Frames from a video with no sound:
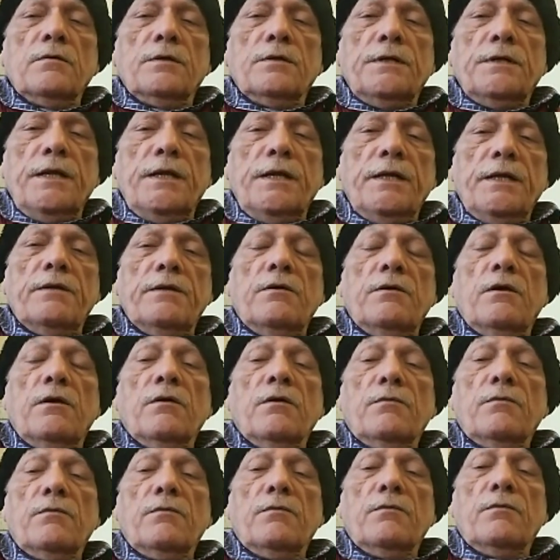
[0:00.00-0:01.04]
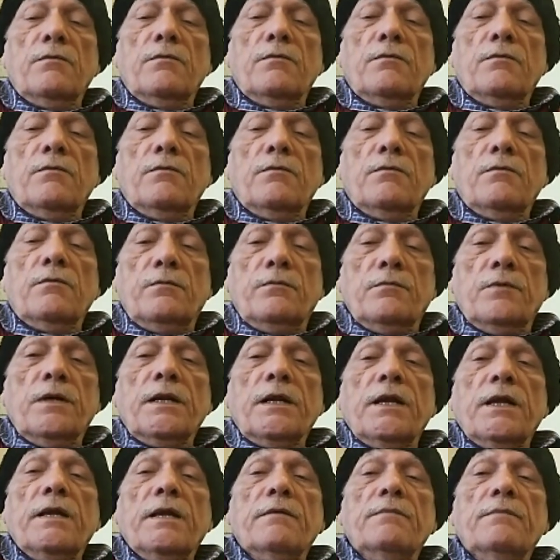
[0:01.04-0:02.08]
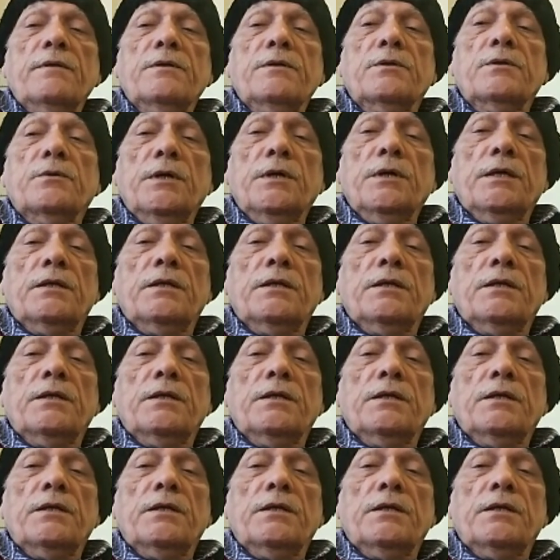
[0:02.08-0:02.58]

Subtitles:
did or what I have been doing